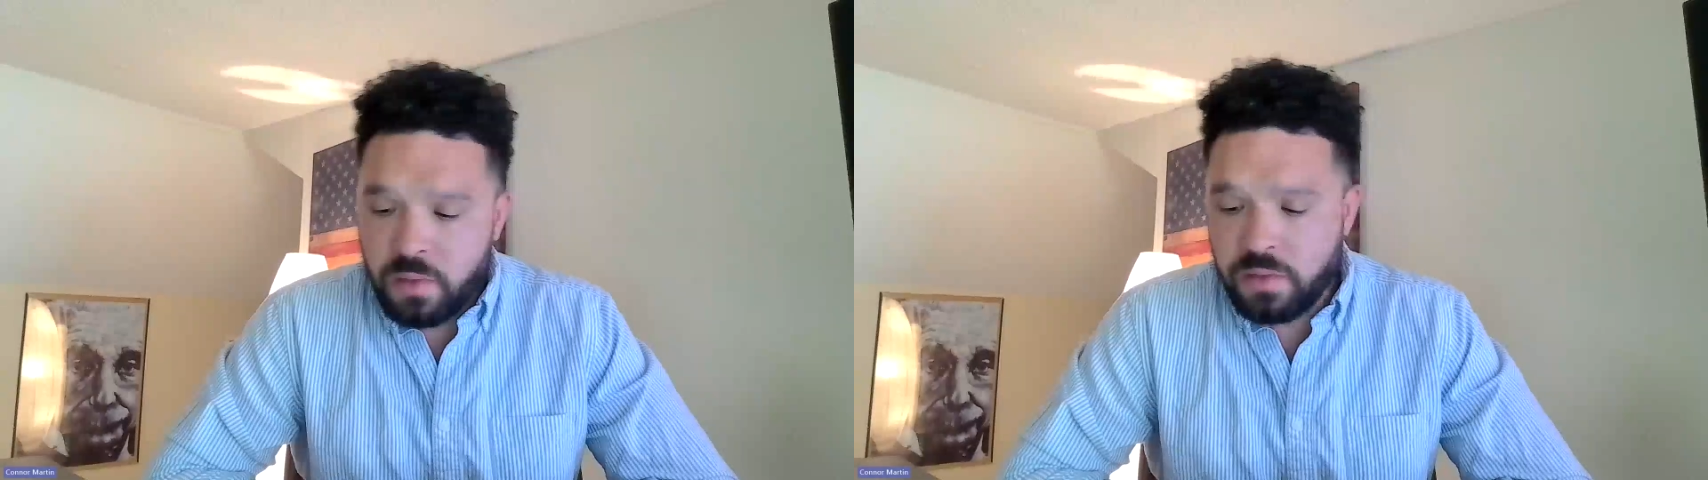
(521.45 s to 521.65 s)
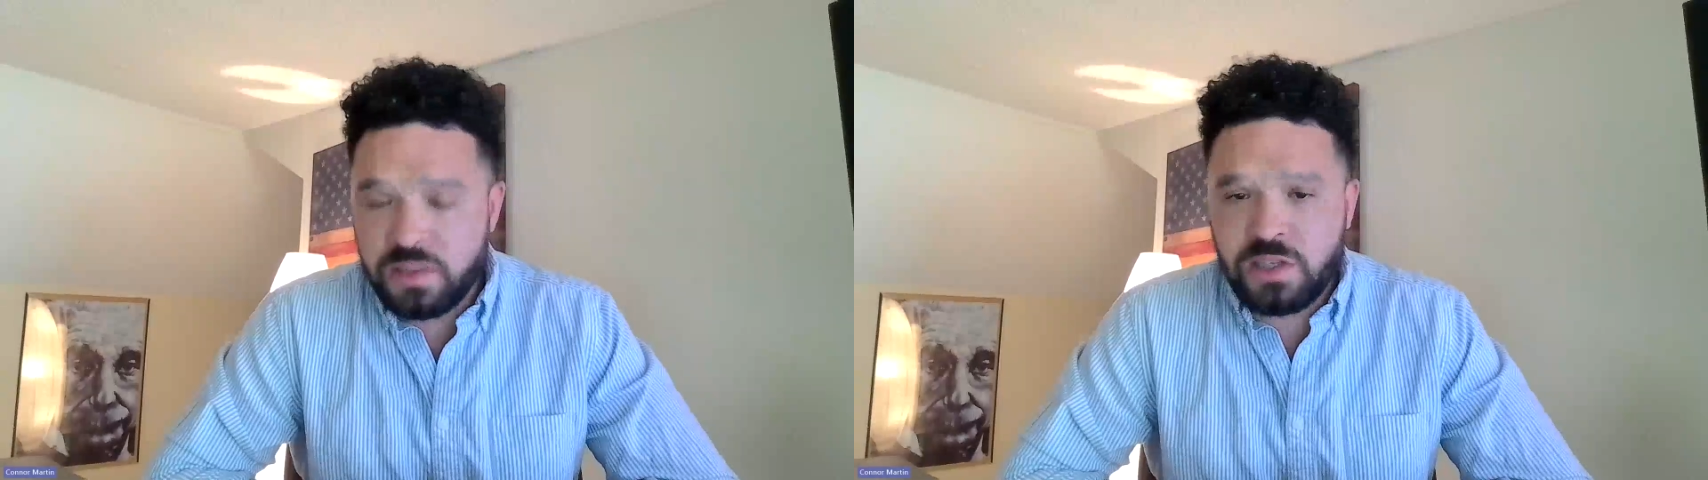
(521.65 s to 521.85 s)

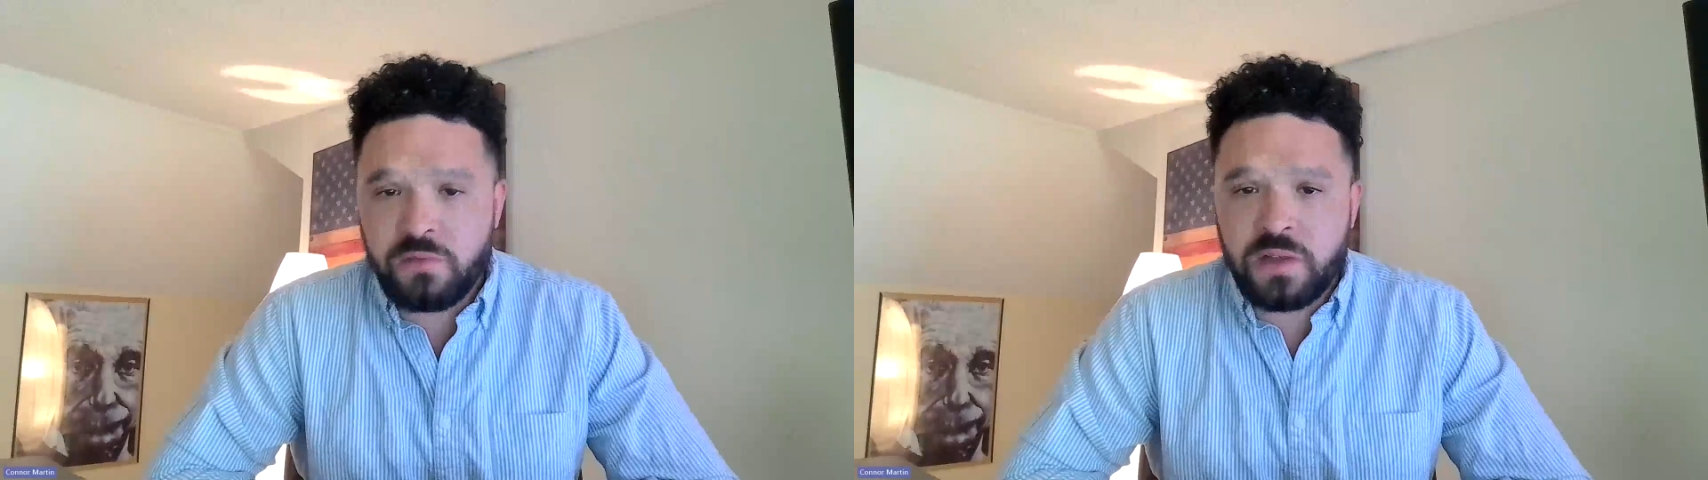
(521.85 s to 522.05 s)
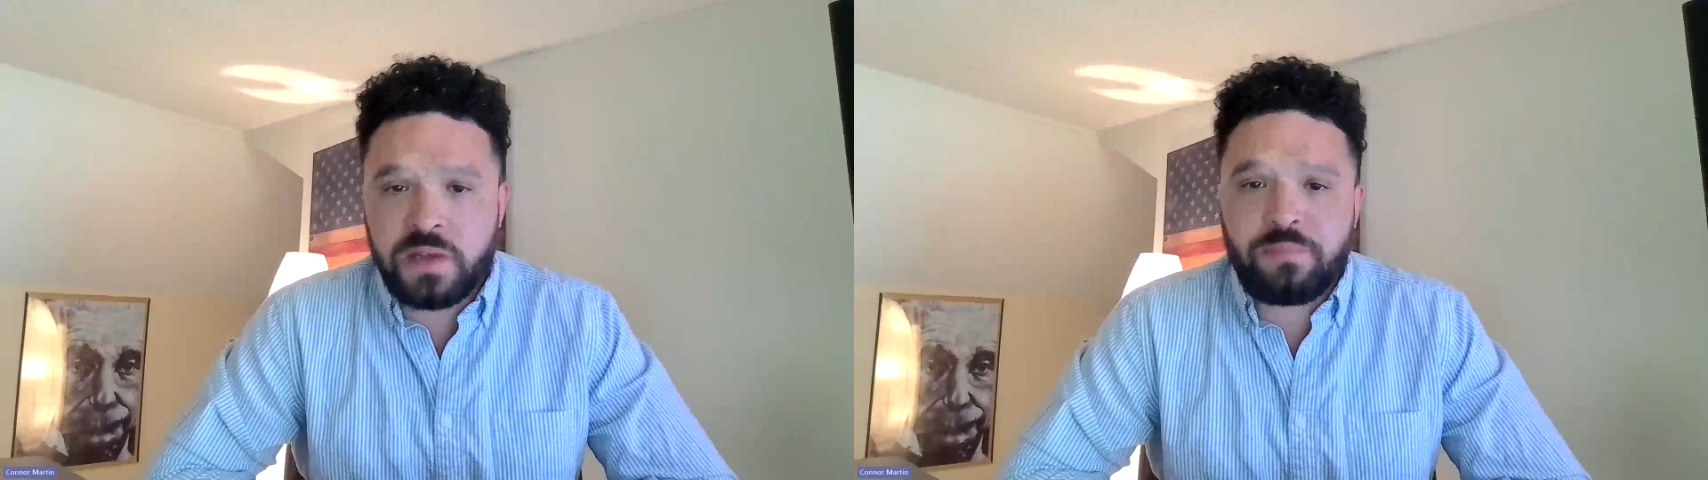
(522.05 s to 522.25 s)
whether it's
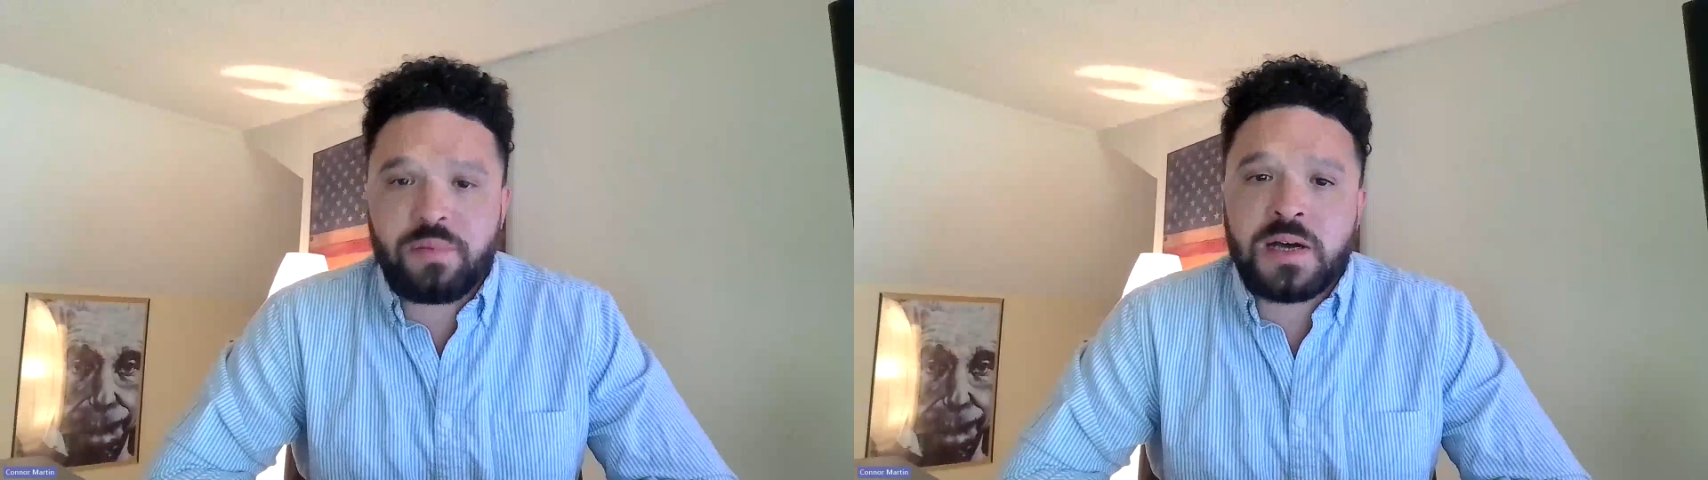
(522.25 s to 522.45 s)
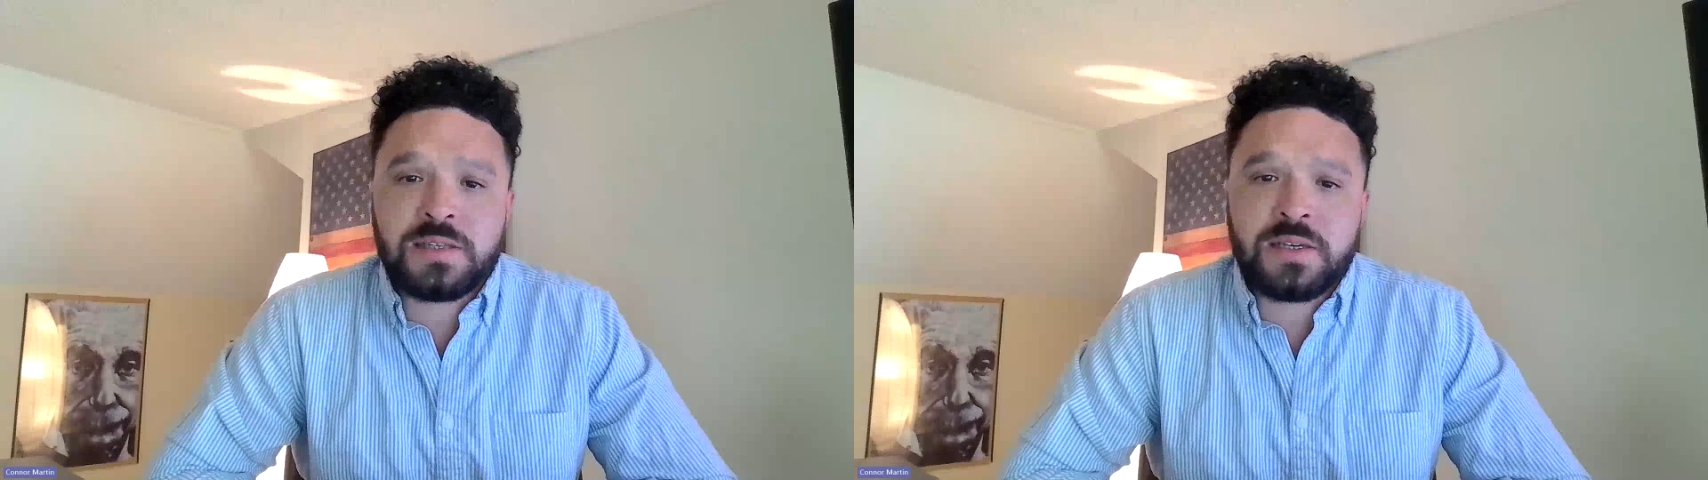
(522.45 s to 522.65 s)
Silver Lane
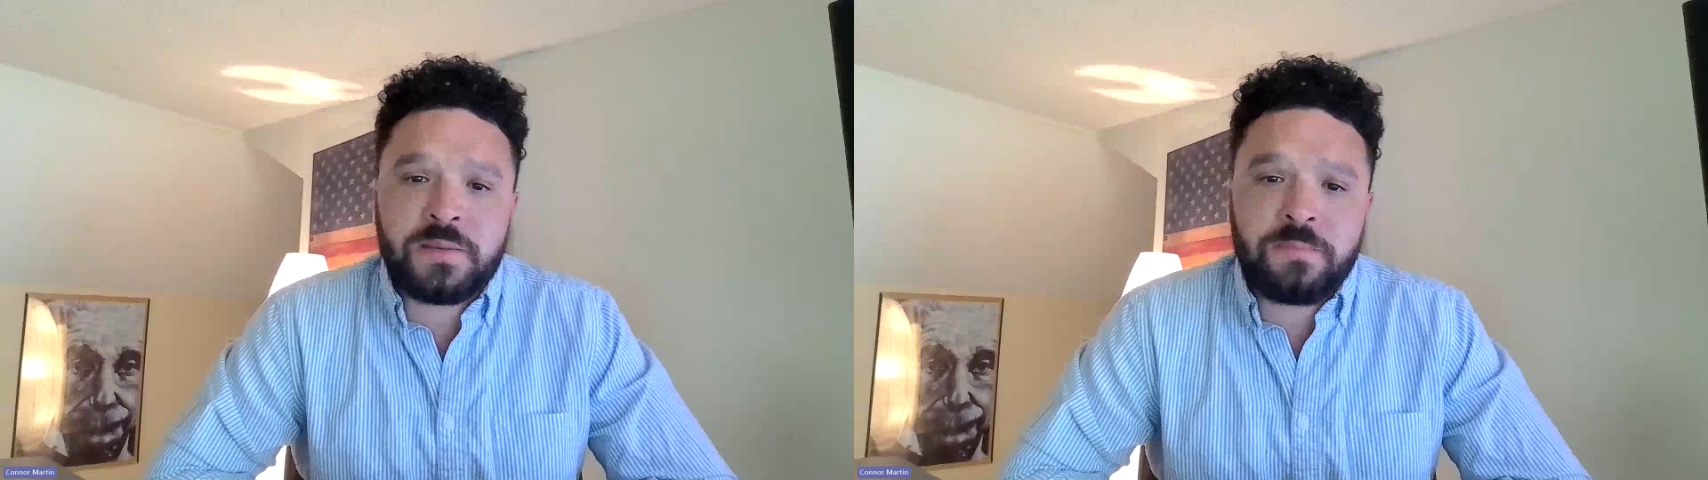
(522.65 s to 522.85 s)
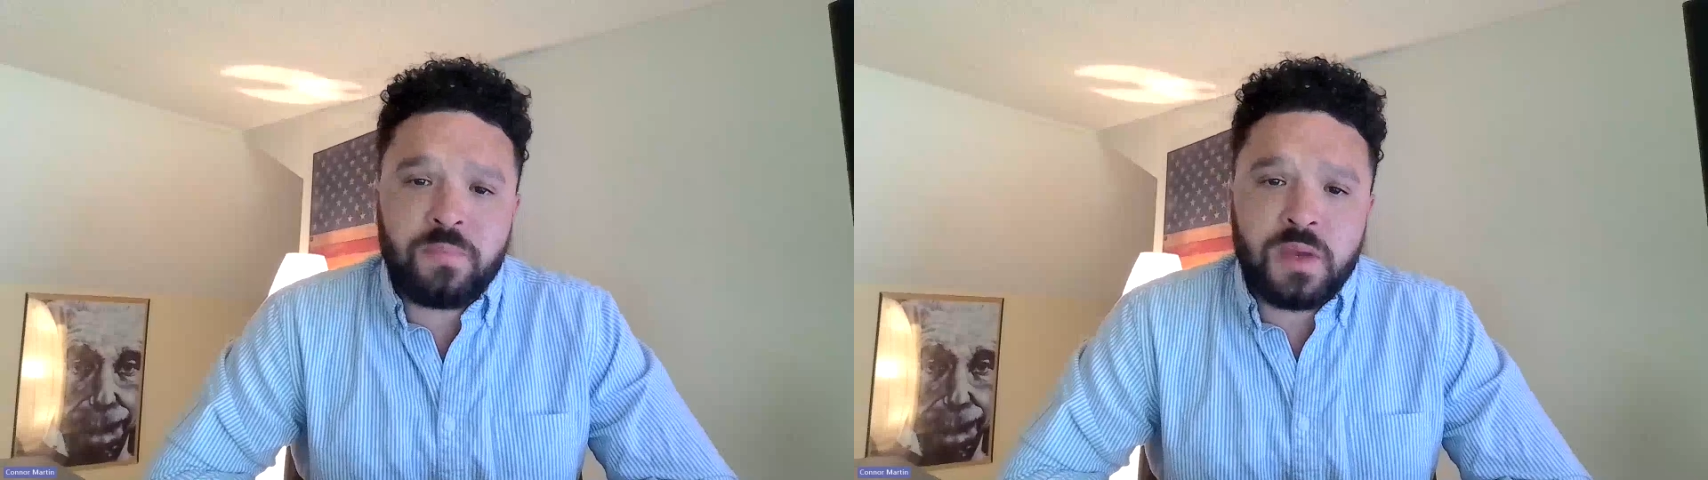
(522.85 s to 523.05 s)

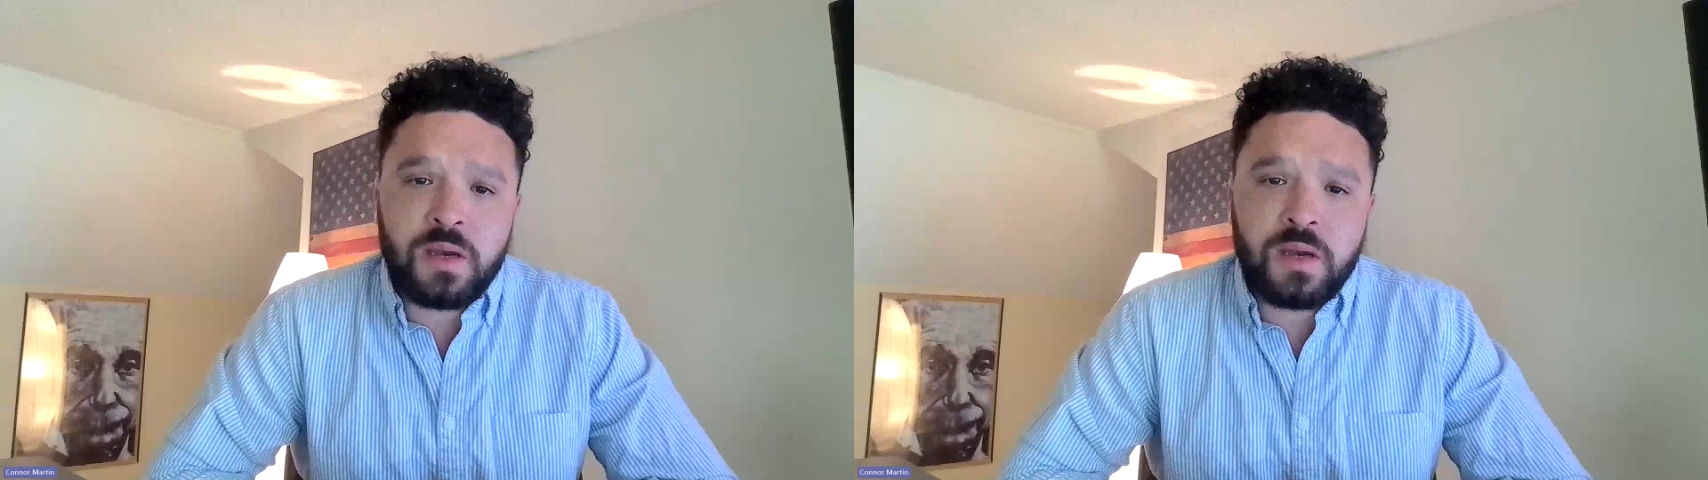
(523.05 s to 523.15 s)
Plaza,